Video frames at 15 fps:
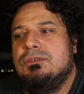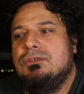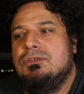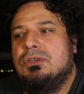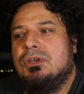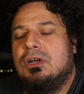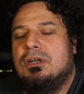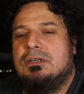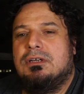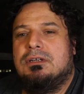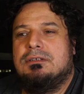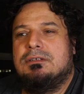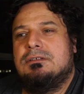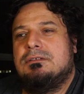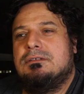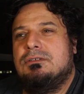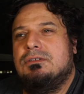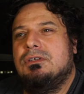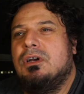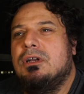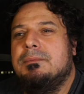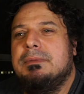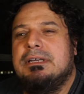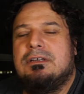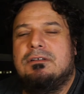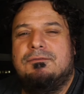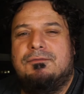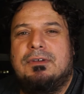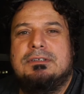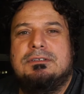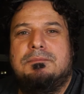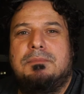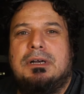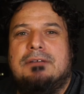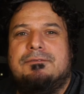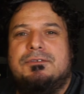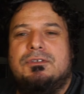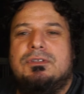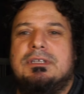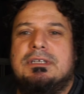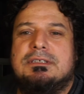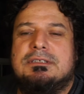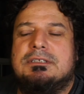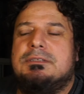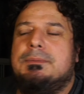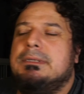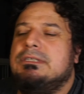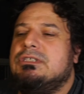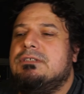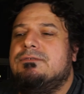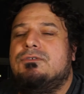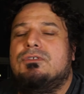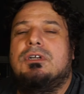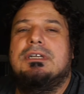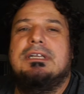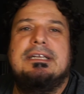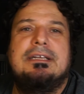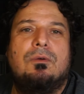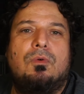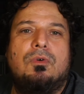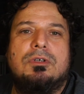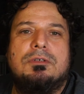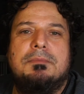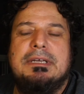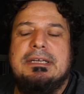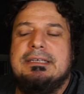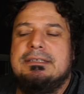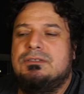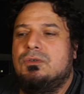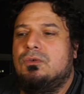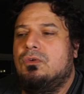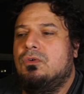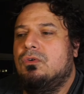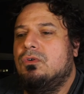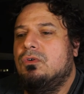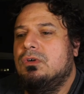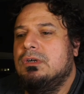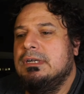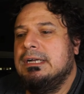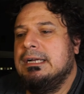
you're gonna be confronted by a few things, especially if you don't eat organ meat or